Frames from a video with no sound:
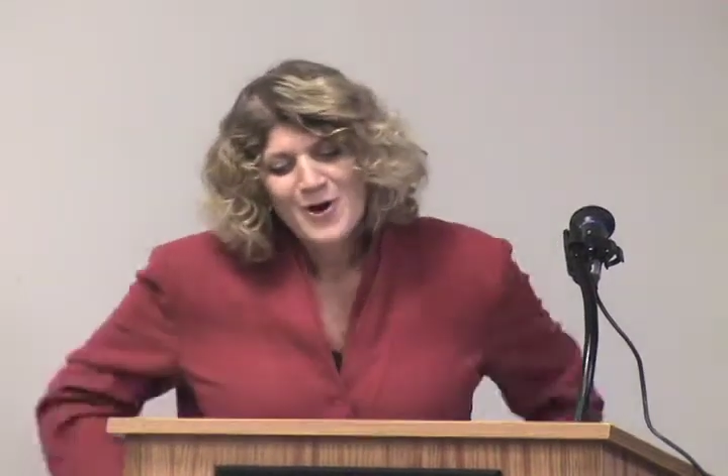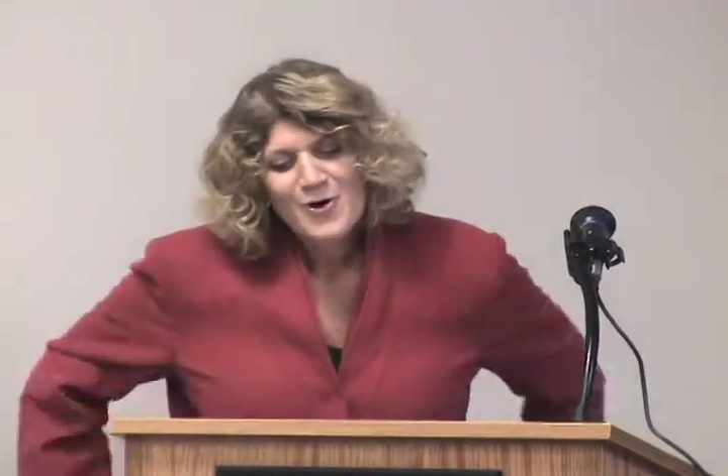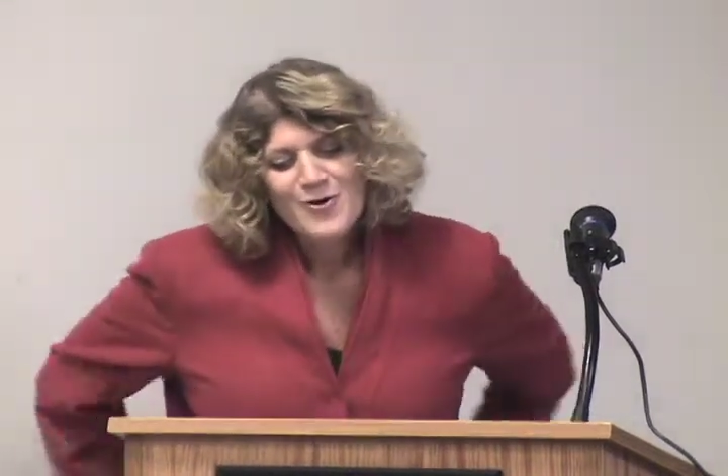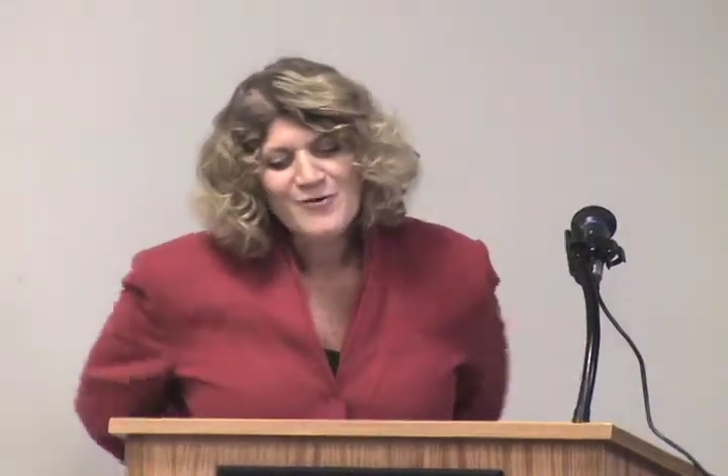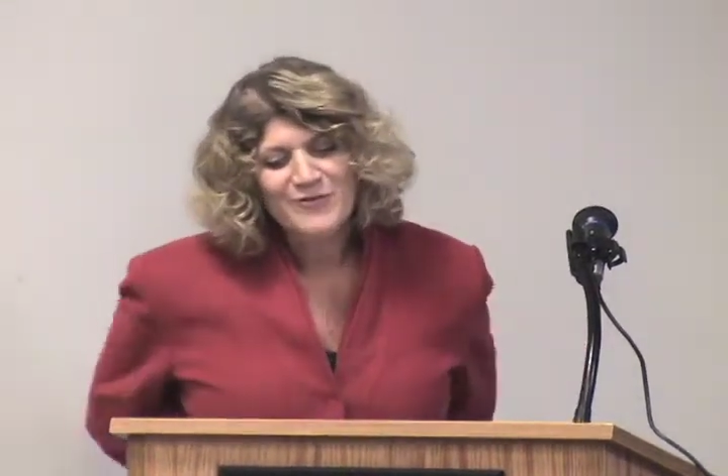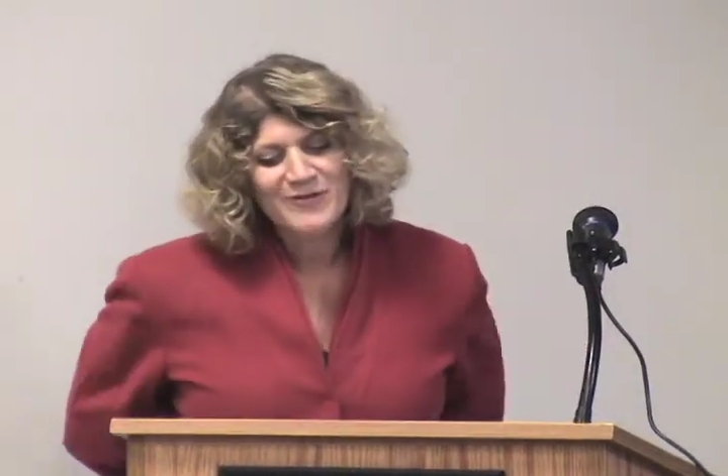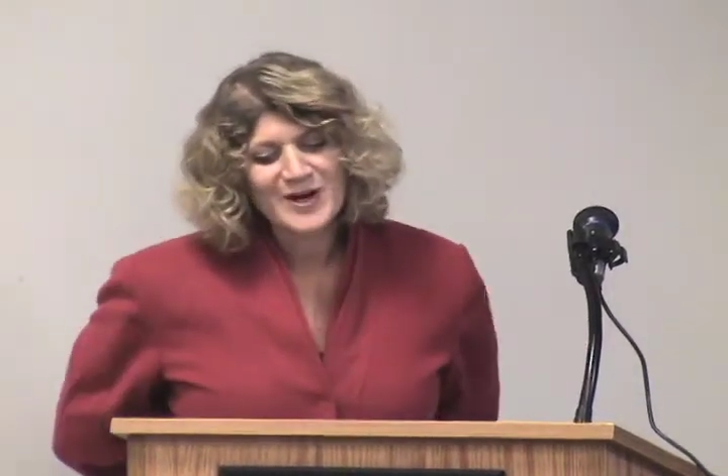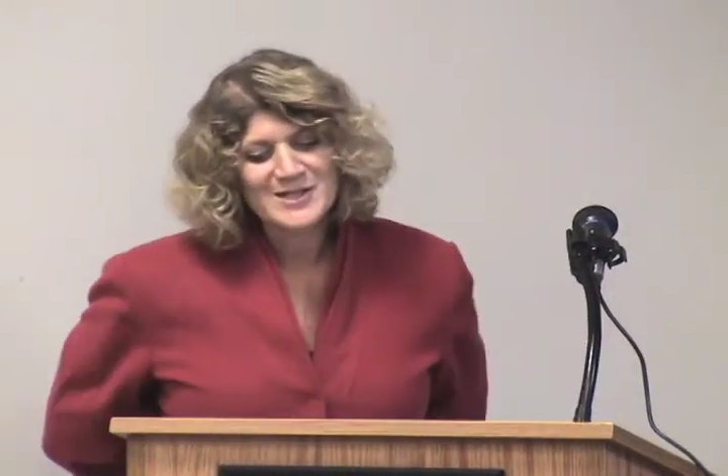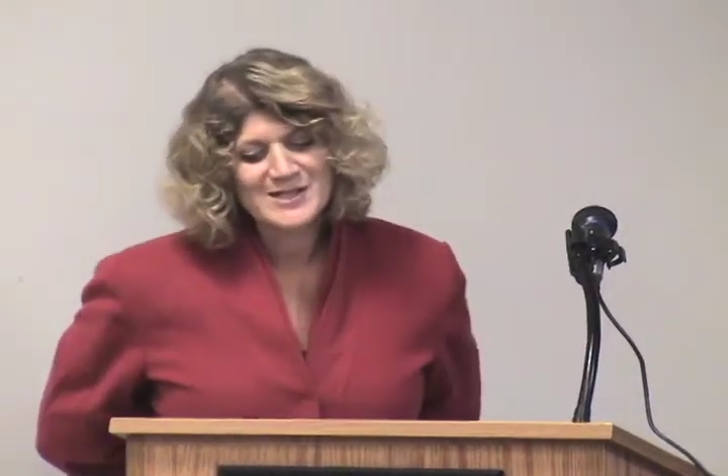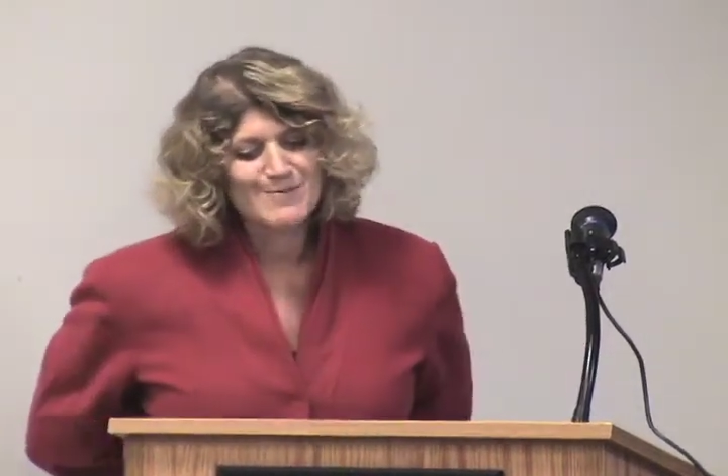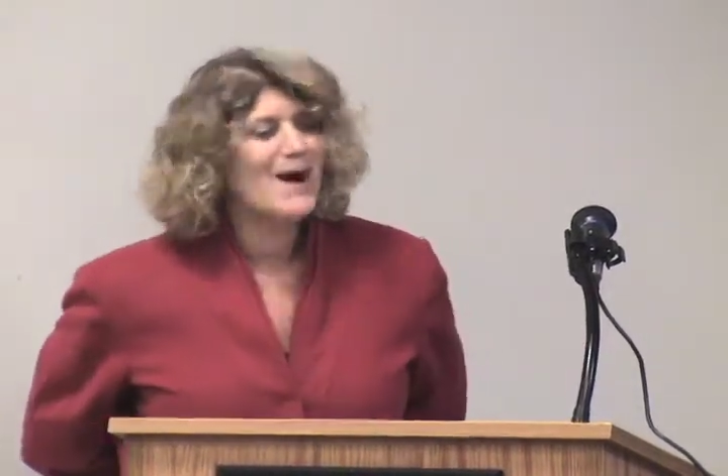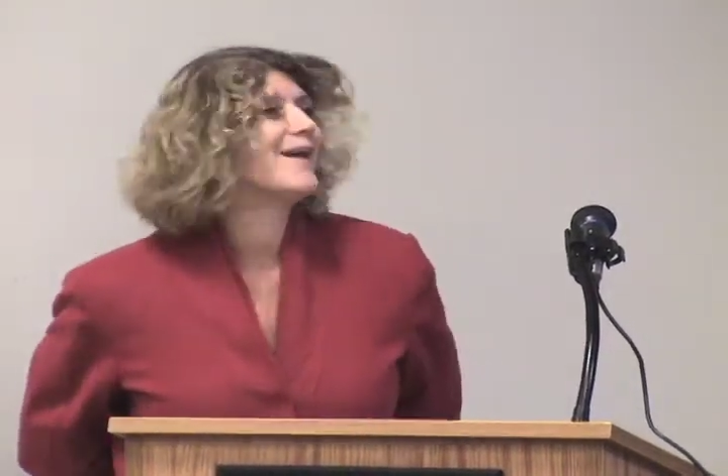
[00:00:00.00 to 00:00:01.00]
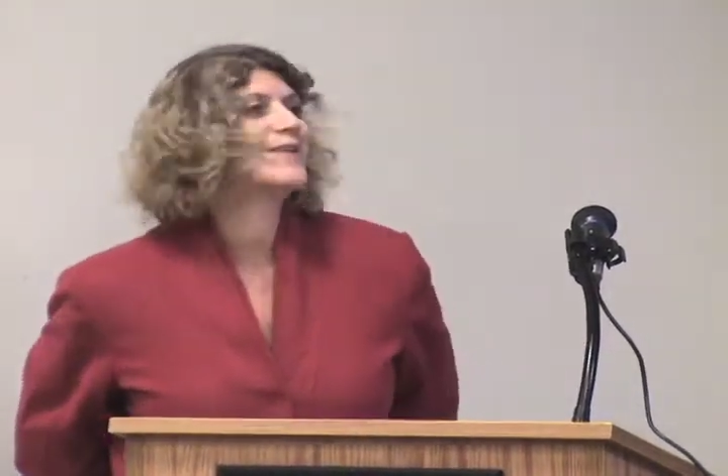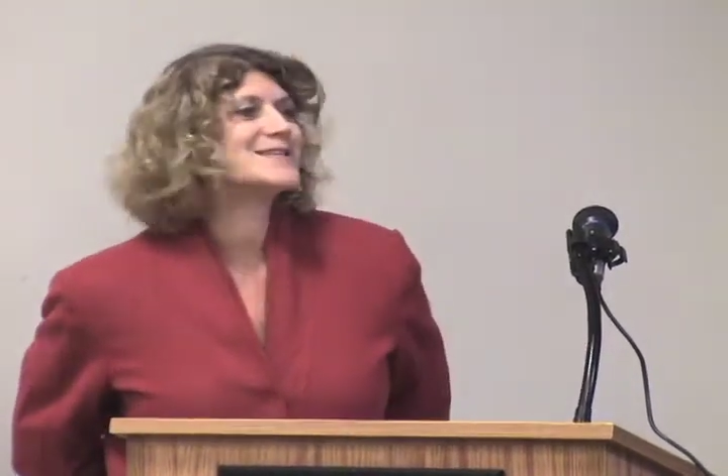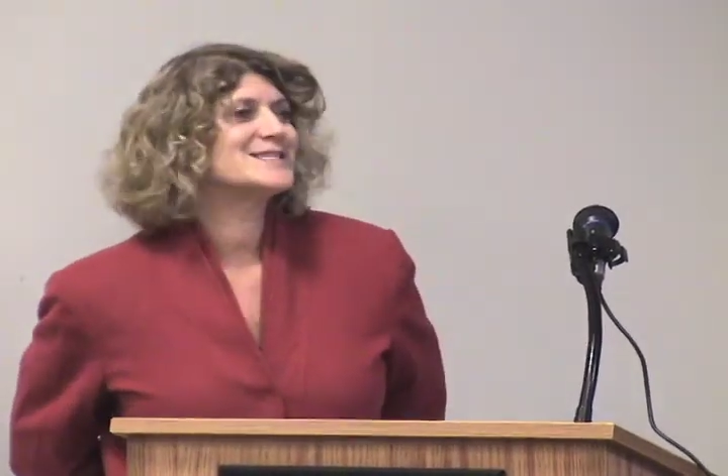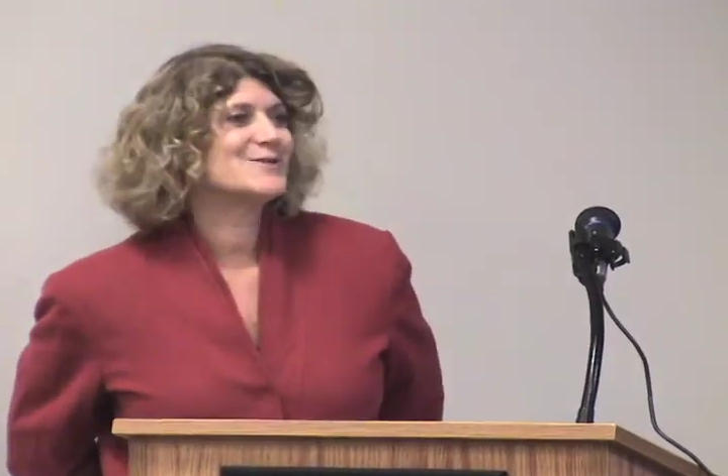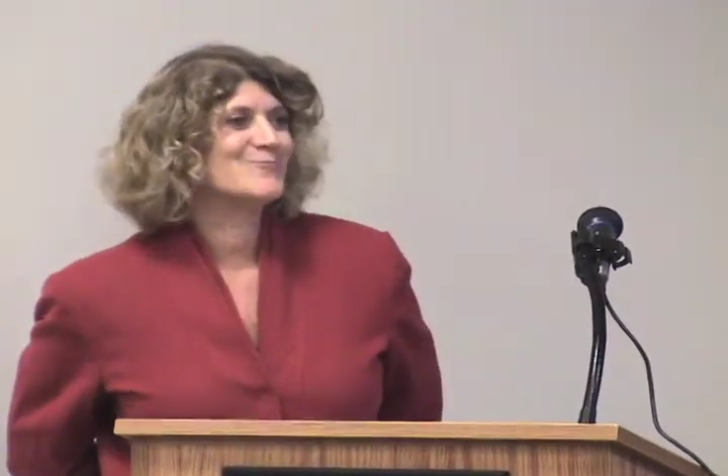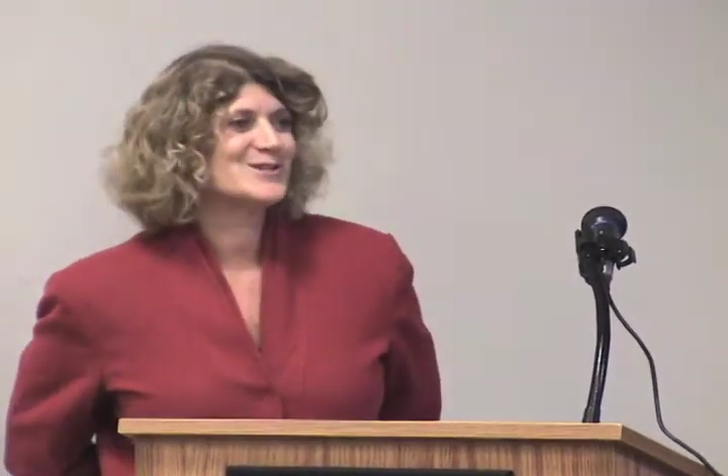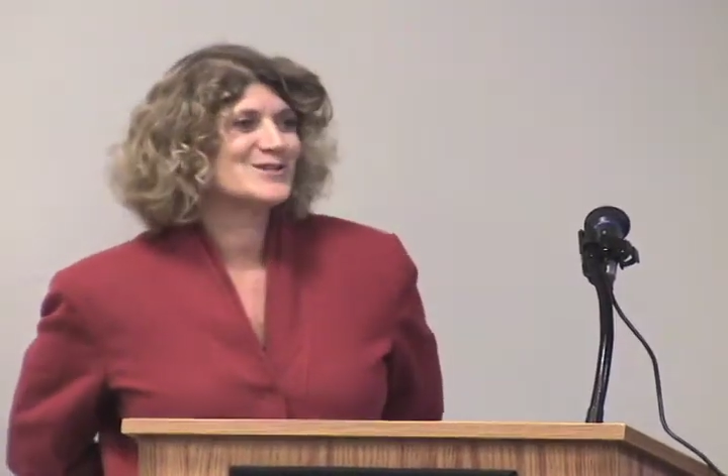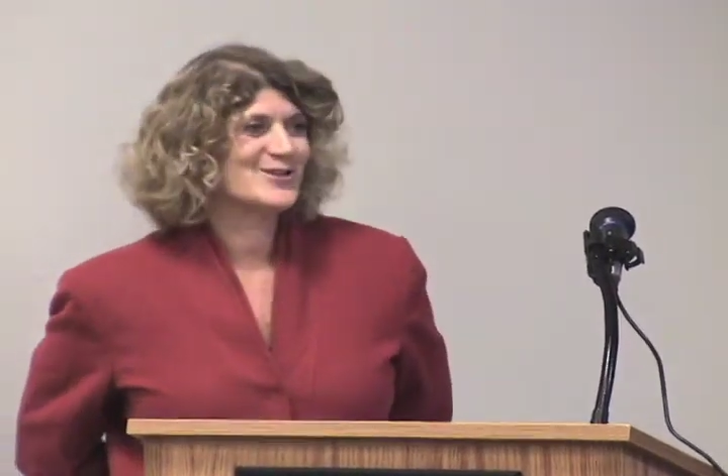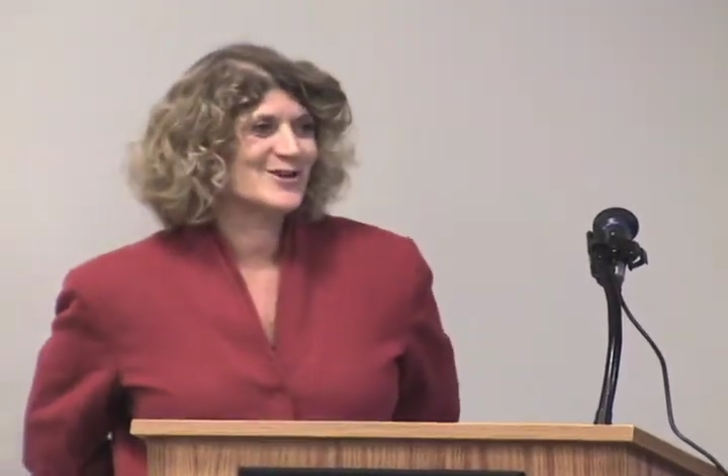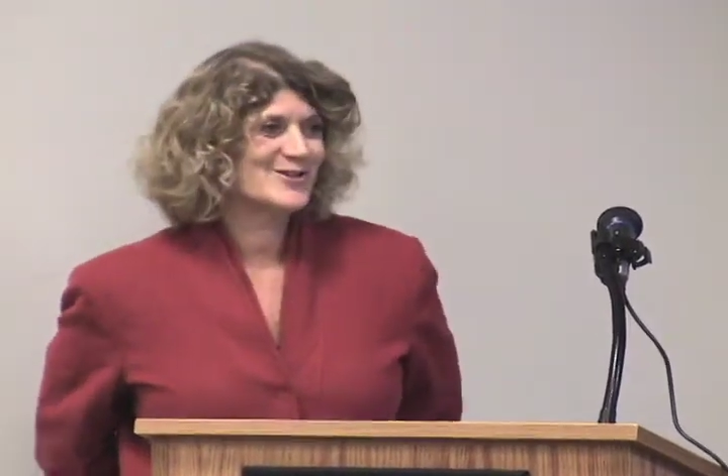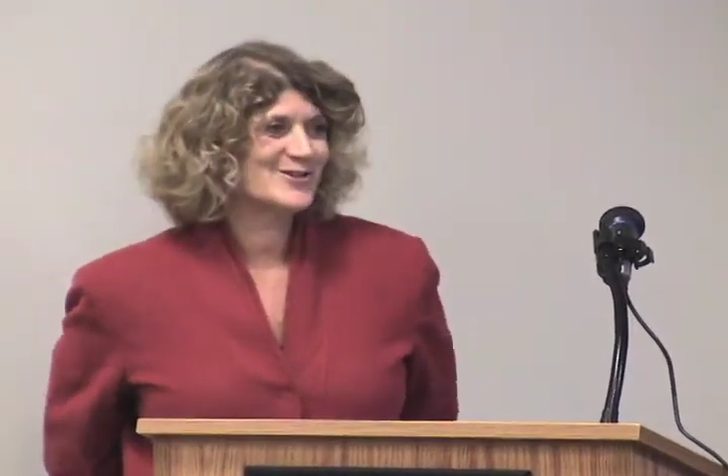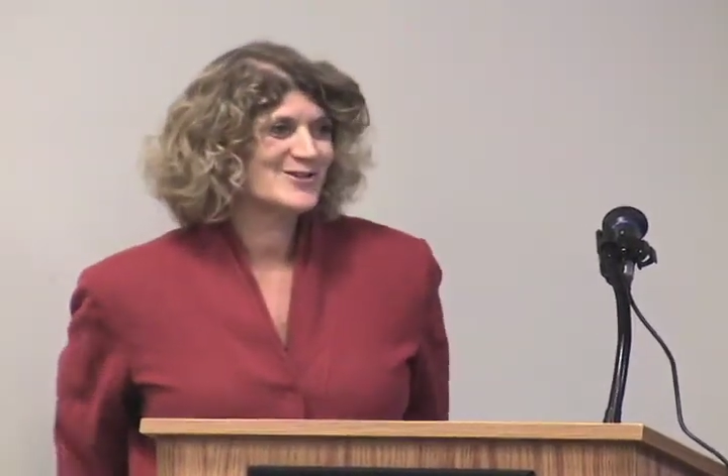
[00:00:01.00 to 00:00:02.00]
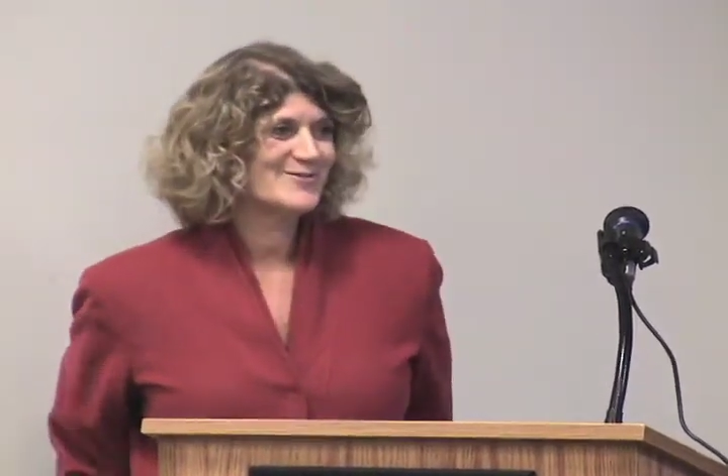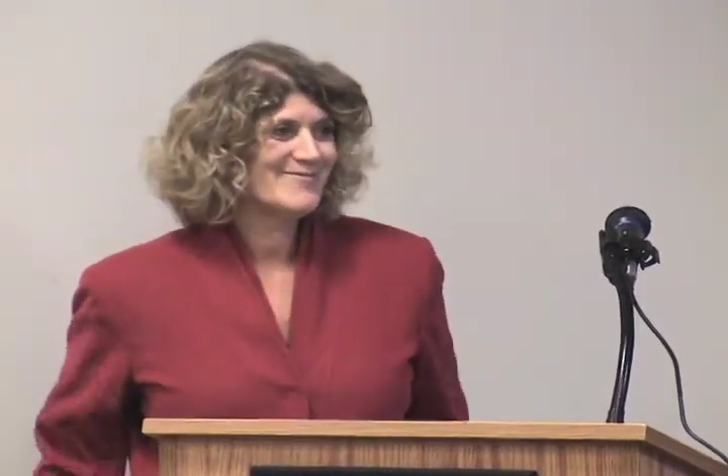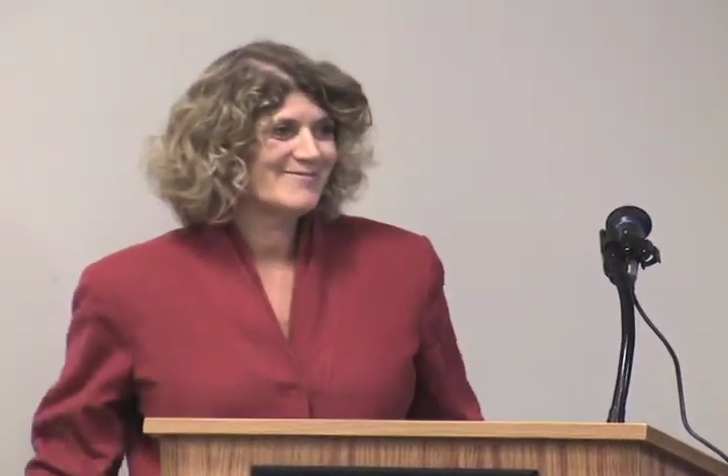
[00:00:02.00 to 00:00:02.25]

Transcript: Who funds policy research?